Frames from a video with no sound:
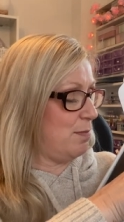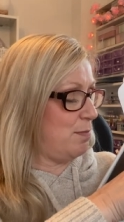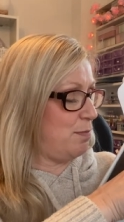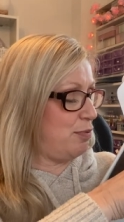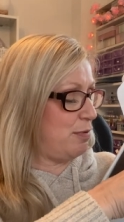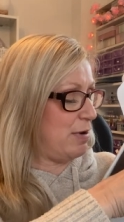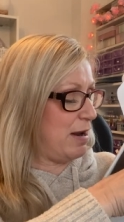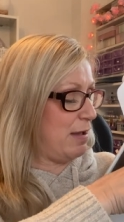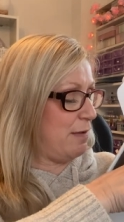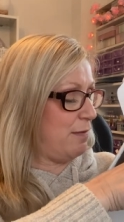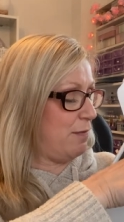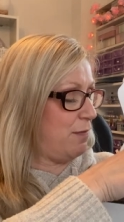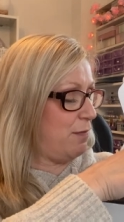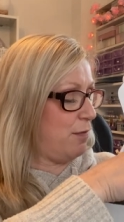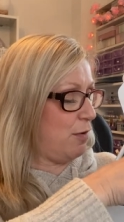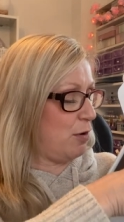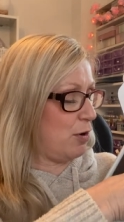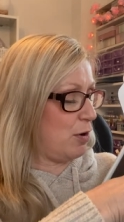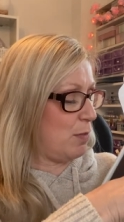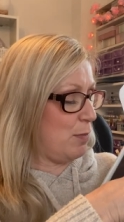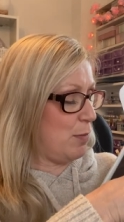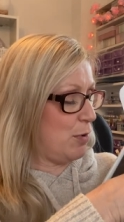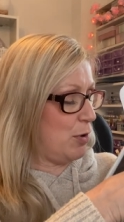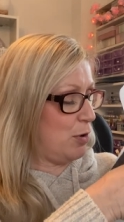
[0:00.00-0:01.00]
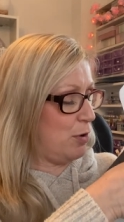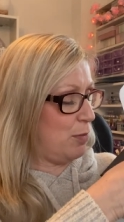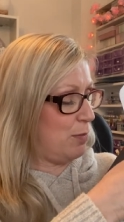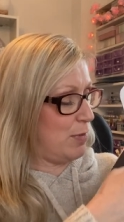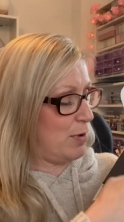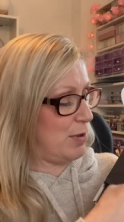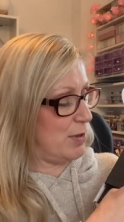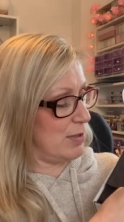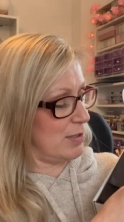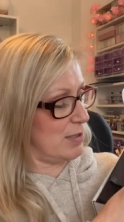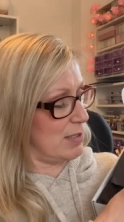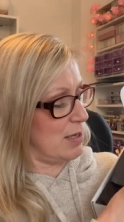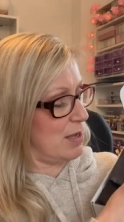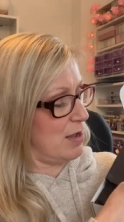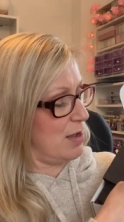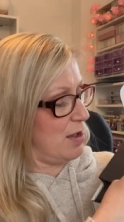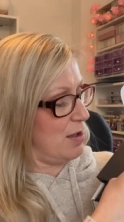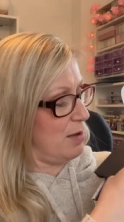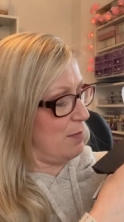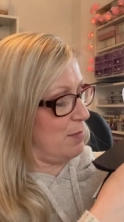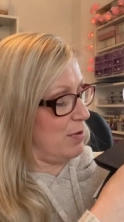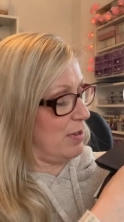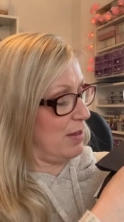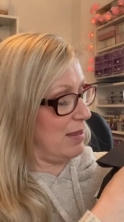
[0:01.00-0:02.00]
brain fog moment.
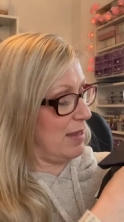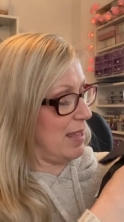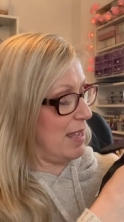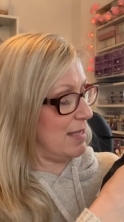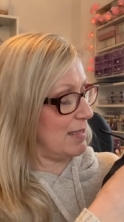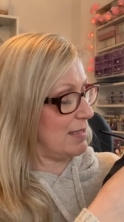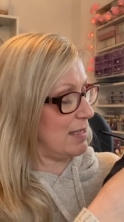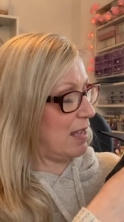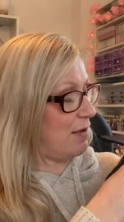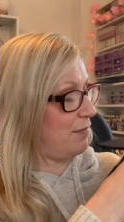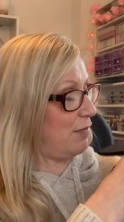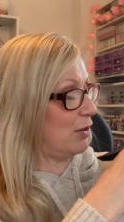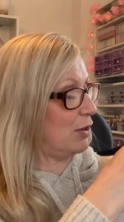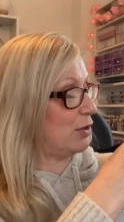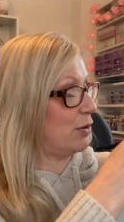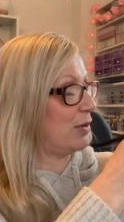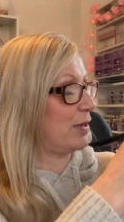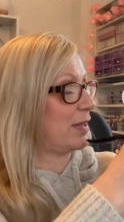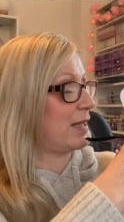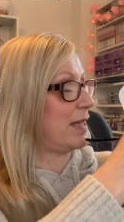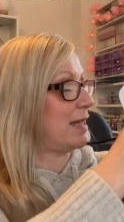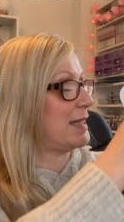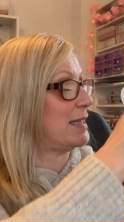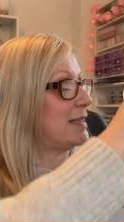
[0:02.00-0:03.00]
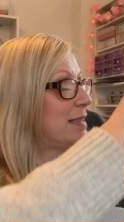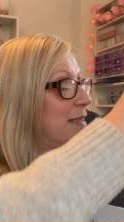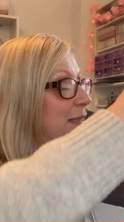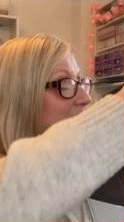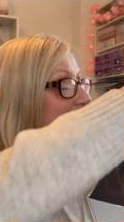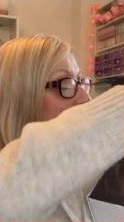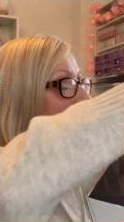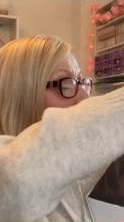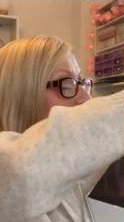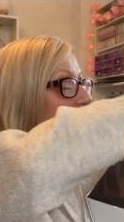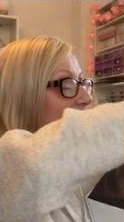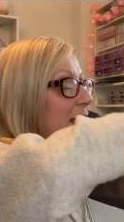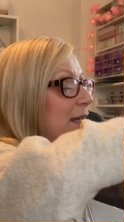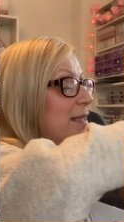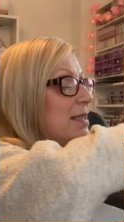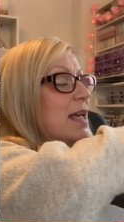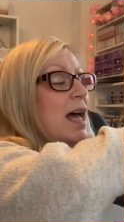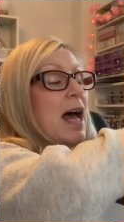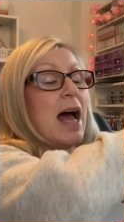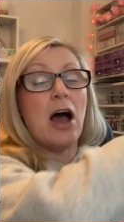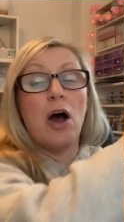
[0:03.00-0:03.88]
But let's have a look inside.